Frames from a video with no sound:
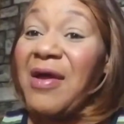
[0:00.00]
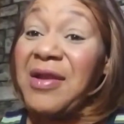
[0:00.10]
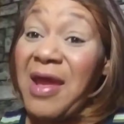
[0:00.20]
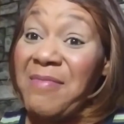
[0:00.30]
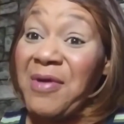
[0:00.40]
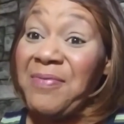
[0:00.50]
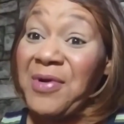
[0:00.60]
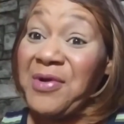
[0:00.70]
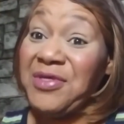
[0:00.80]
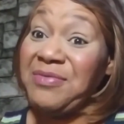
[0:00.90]
Nightmare for
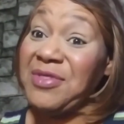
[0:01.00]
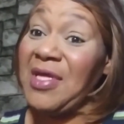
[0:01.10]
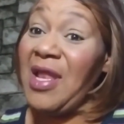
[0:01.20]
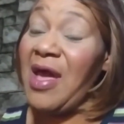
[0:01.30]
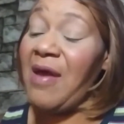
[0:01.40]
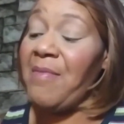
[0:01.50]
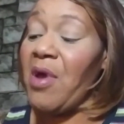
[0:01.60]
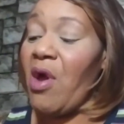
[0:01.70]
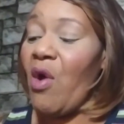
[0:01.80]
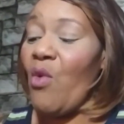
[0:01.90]
Christmas collab.
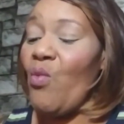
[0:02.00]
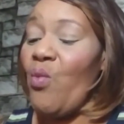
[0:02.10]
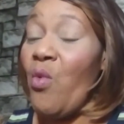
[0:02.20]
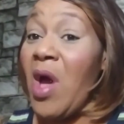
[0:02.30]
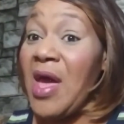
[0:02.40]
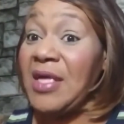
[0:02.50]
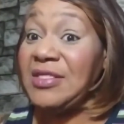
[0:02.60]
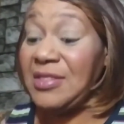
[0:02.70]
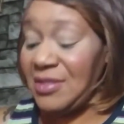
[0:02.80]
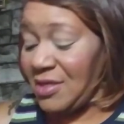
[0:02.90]

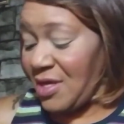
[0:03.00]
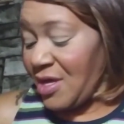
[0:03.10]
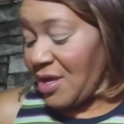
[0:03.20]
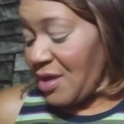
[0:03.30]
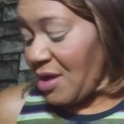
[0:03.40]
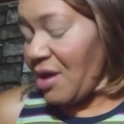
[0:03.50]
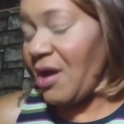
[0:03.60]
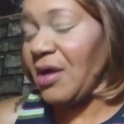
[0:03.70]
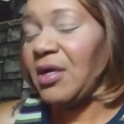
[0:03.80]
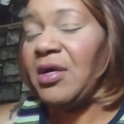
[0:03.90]
What?
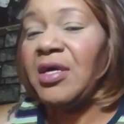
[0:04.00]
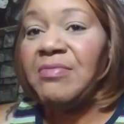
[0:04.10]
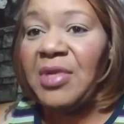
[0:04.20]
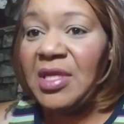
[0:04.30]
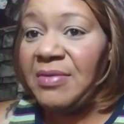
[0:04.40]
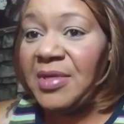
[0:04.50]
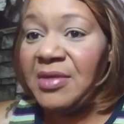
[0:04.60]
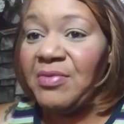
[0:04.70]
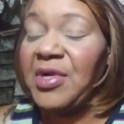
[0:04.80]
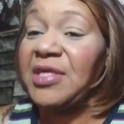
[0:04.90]
couldn't believe it.
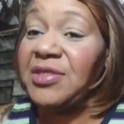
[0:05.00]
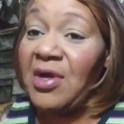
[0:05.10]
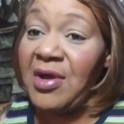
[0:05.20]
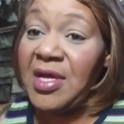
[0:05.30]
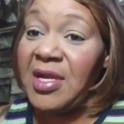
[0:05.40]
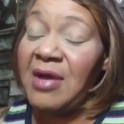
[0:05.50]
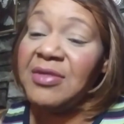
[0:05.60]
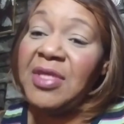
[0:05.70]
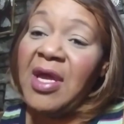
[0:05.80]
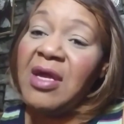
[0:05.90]
When I saw it, I
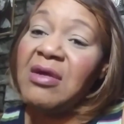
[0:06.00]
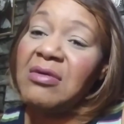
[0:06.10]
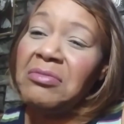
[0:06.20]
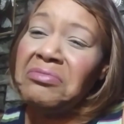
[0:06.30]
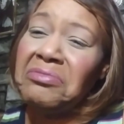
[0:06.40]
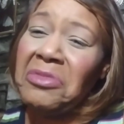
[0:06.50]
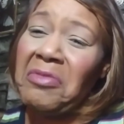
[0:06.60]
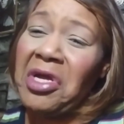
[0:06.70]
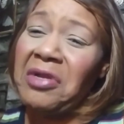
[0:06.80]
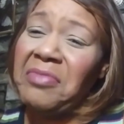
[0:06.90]
was like, mm,
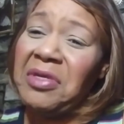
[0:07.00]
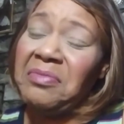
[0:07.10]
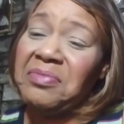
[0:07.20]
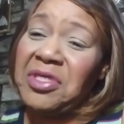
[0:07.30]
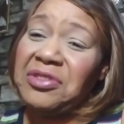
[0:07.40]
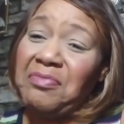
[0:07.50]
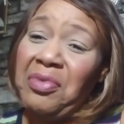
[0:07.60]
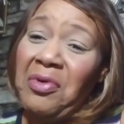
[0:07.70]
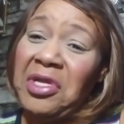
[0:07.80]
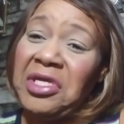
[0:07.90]
am I going to be
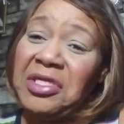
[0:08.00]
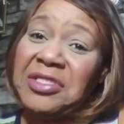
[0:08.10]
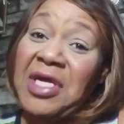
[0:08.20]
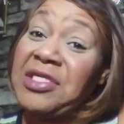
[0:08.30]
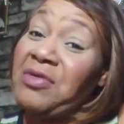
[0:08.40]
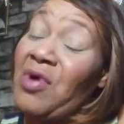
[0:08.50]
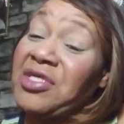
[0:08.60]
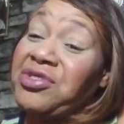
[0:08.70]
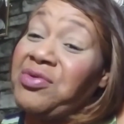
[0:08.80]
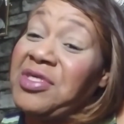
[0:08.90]
disappointed? Because I did
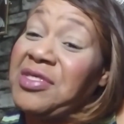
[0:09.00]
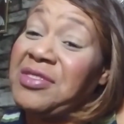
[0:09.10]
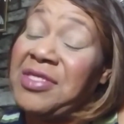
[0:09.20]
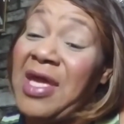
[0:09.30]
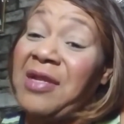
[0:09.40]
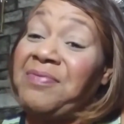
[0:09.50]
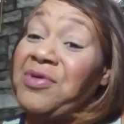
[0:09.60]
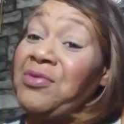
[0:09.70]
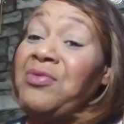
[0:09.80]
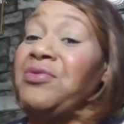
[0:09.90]
watch Teresa's Dead a
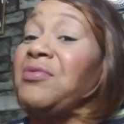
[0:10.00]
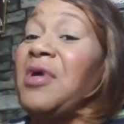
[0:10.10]
few